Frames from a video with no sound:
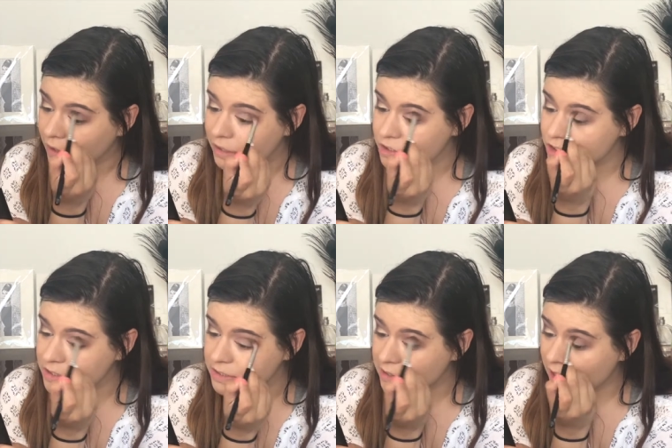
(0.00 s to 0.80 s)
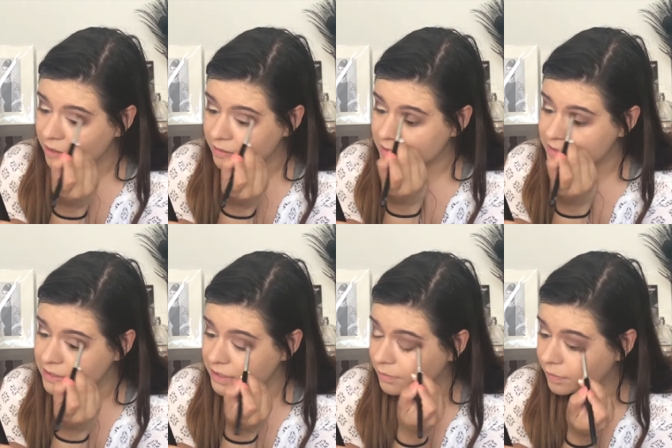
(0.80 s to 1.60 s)
It's just not the
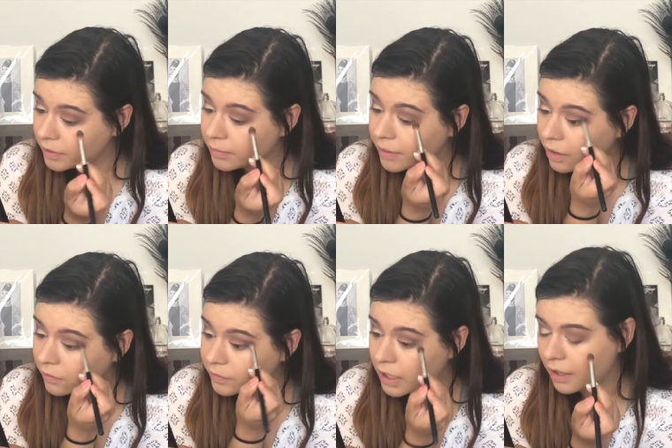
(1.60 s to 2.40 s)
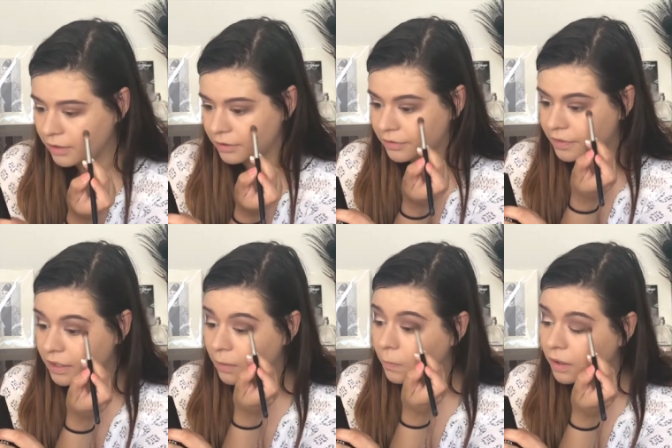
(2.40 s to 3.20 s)
deep amount of color
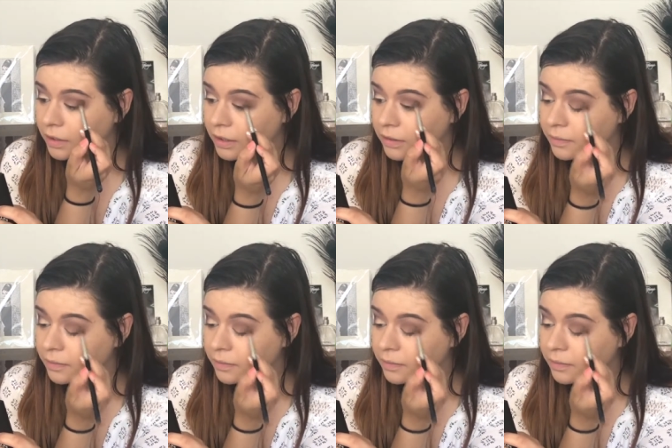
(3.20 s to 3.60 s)
that I wanted.